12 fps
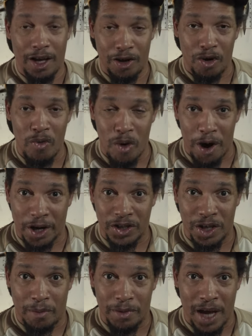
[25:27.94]
It'll work
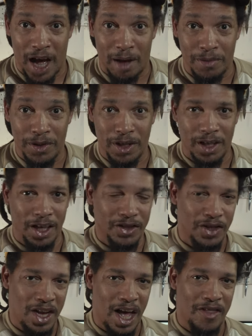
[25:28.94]
sometimes.
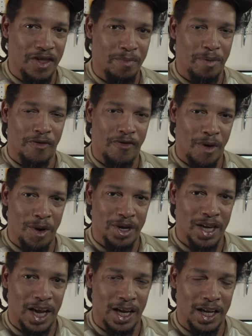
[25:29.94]
It's not the
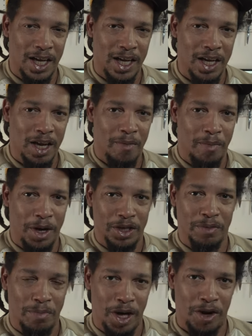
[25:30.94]
preferred technique, but
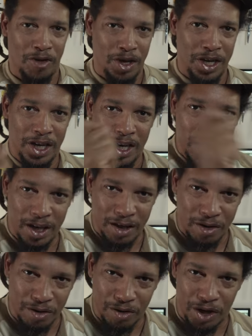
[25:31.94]
it's better than
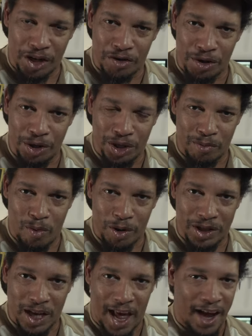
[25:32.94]
introducing more
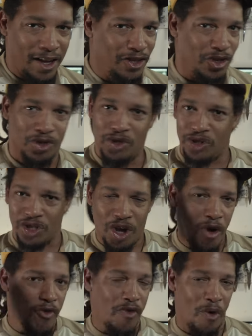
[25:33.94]
slack. So just
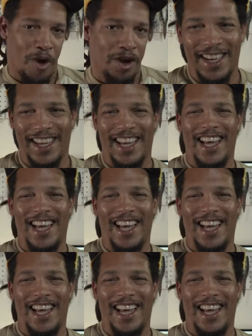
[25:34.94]
go for it.